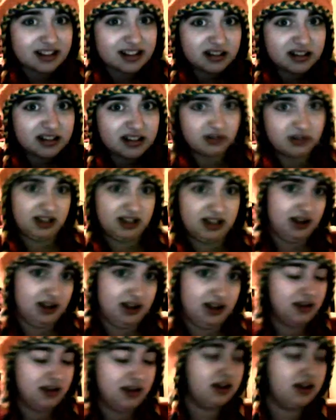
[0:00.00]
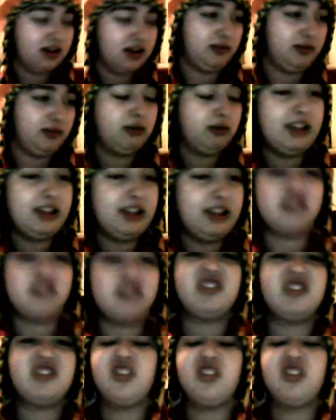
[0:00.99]
you see, of good
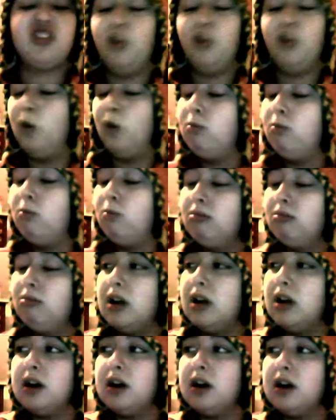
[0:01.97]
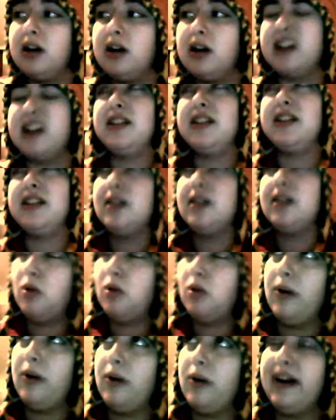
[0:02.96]
literature. I say this while
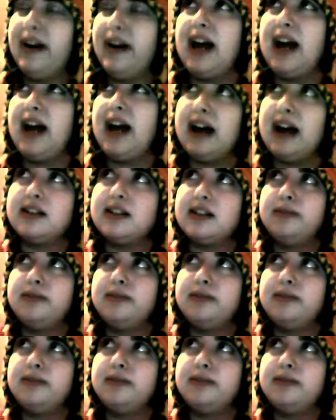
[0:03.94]
wearing a hat.